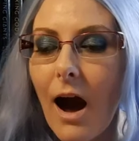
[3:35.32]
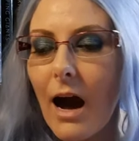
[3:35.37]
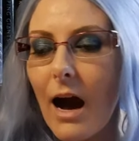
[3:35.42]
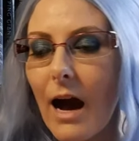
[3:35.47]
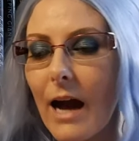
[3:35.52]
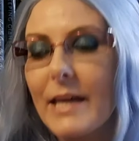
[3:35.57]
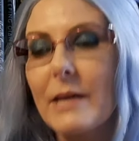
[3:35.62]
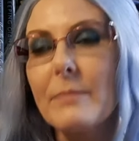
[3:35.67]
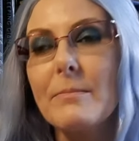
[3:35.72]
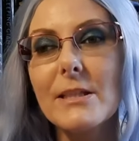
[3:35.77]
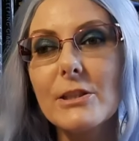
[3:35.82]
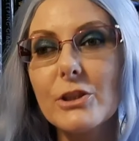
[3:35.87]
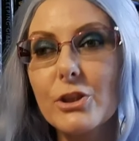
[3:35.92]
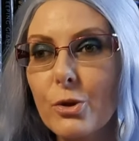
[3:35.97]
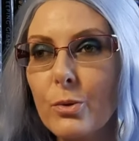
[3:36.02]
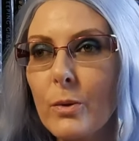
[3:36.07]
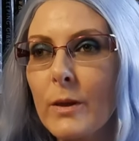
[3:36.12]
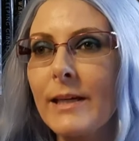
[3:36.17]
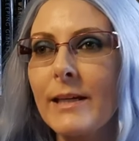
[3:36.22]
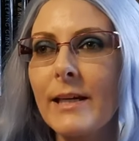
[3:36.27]
I am
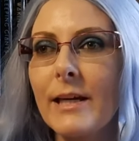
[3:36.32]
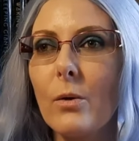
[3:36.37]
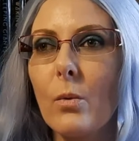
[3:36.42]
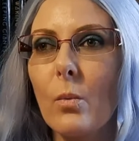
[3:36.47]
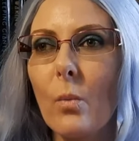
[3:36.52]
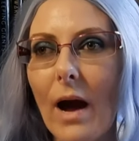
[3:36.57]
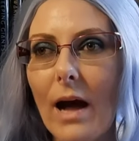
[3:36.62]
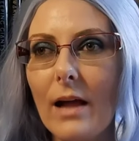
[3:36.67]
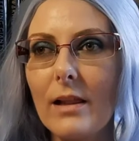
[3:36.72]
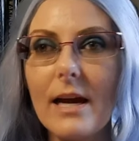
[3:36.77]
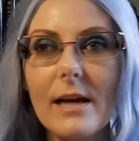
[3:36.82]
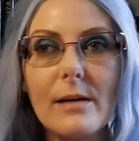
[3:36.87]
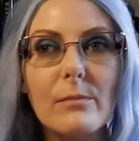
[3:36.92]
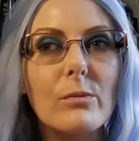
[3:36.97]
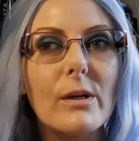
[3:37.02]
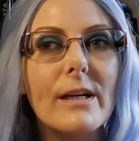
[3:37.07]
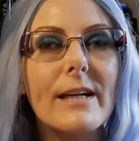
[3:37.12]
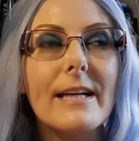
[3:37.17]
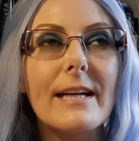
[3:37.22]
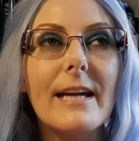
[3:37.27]
enjoying it while
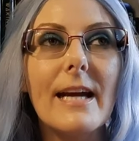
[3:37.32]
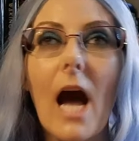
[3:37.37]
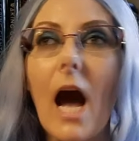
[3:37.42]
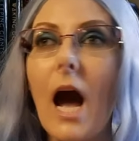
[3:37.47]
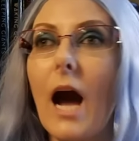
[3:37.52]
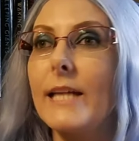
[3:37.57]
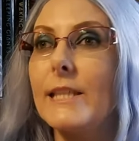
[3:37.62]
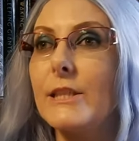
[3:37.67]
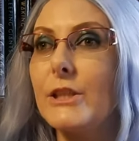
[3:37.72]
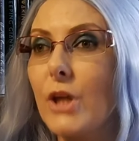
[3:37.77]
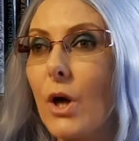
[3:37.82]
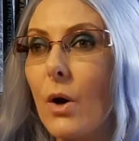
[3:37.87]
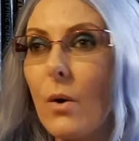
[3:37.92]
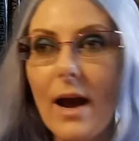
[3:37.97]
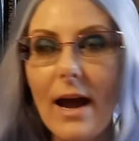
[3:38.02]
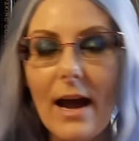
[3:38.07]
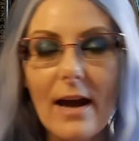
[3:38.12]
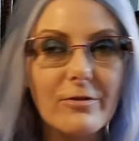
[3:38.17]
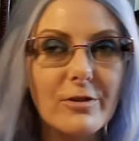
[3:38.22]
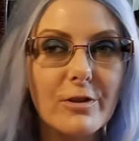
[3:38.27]
I'm reading it. I
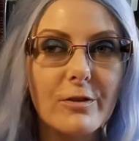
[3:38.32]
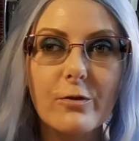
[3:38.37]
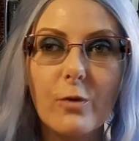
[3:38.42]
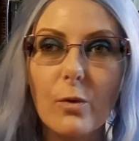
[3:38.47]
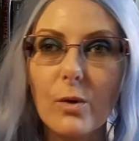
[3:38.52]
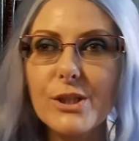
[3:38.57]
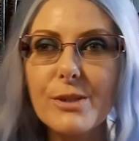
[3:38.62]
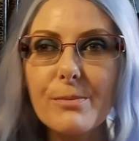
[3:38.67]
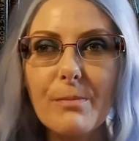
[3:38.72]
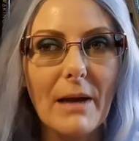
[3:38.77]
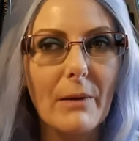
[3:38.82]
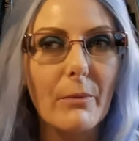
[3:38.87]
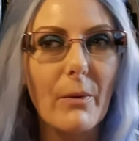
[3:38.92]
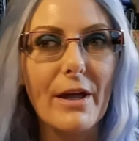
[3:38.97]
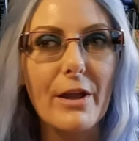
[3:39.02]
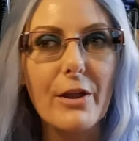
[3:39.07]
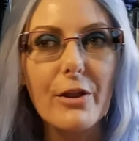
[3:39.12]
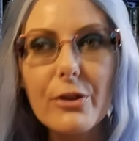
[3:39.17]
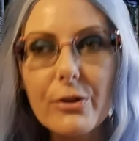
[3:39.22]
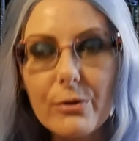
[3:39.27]
don't have to force my
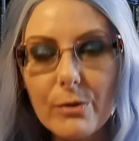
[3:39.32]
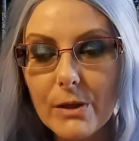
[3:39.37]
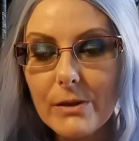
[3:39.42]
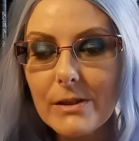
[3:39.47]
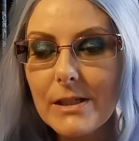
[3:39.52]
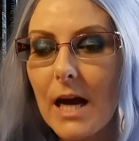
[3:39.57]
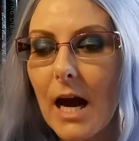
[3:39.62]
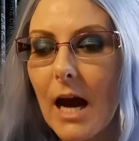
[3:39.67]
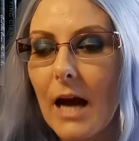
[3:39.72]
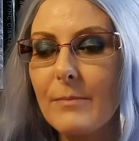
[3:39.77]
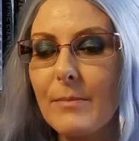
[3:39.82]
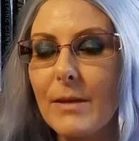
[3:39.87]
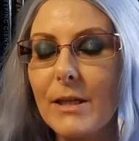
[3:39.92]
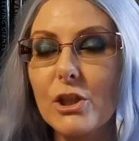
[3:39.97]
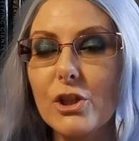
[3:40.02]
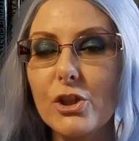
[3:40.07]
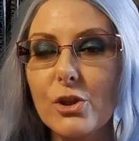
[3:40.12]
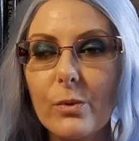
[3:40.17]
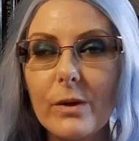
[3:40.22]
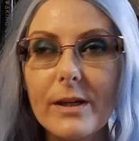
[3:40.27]
way through it. I'm
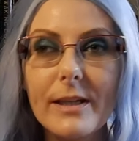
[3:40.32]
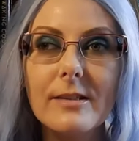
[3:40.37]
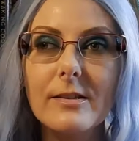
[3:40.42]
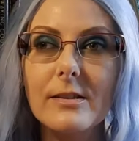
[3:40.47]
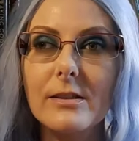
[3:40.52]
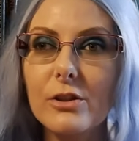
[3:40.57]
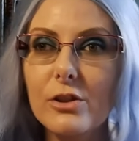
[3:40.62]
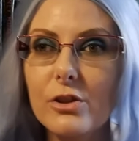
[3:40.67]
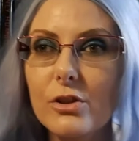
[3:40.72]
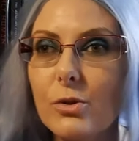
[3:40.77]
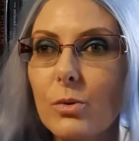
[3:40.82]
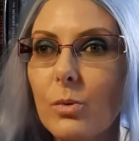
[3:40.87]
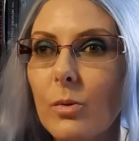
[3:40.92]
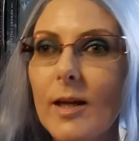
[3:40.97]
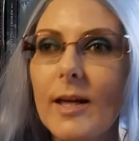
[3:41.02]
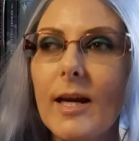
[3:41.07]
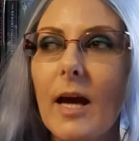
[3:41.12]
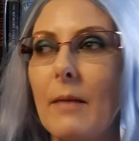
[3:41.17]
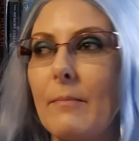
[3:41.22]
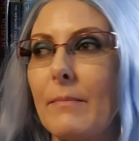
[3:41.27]
enjoying the
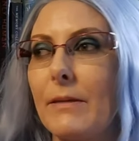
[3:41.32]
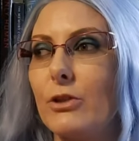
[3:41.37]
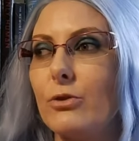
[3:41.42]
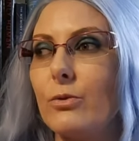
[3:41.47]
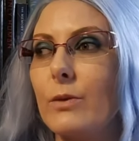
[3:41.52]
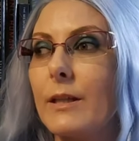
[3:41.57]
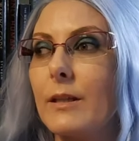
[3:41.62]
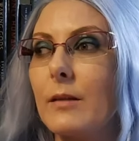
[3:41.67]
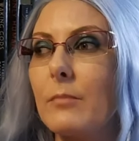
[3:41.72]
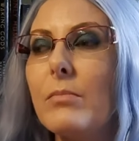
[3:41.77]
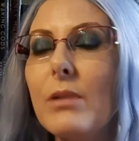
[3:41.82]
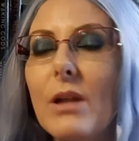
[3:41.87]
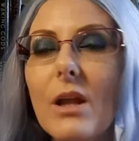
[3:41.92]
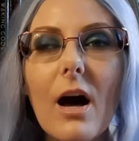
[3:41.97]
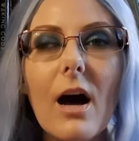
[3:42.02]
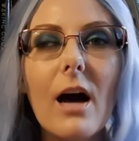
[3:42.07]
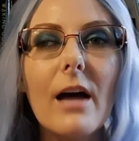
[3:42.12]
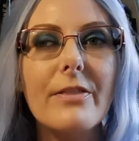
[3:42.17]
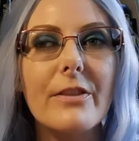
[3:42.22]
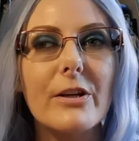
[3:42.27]
story. I'm enjoying the
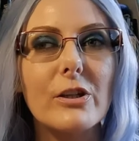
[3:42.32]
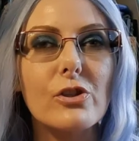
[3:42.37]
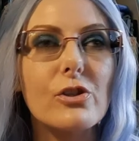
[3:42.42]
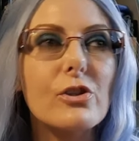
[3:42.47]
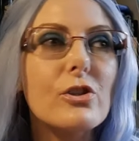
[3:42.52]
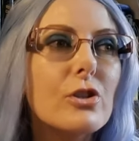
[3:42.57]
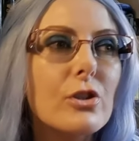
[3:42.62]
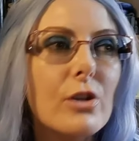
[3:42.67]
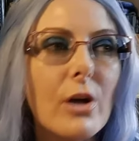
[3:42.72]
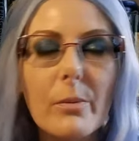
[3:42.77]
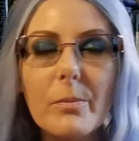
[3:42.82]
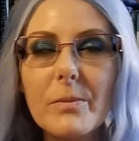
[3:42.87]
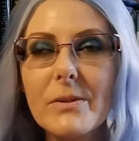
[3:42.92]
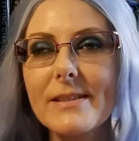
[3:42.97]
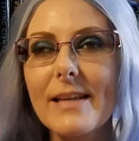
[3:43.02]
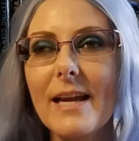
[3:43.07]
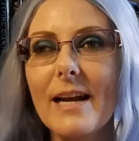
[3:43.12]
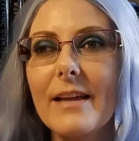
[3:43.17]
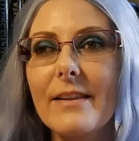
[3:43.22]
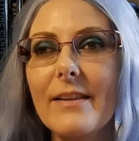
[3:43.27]
plot. There's tropes
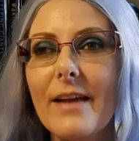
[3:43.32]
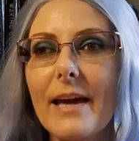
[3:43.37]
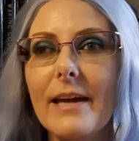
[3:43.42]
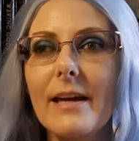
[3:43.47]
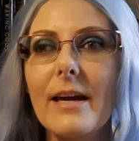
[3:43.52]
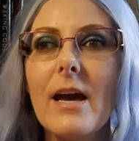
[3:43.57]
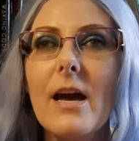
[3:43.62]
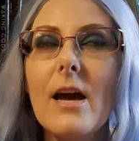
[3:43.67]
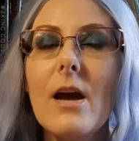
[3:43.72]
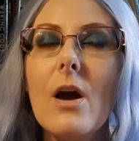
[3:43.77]
that I like.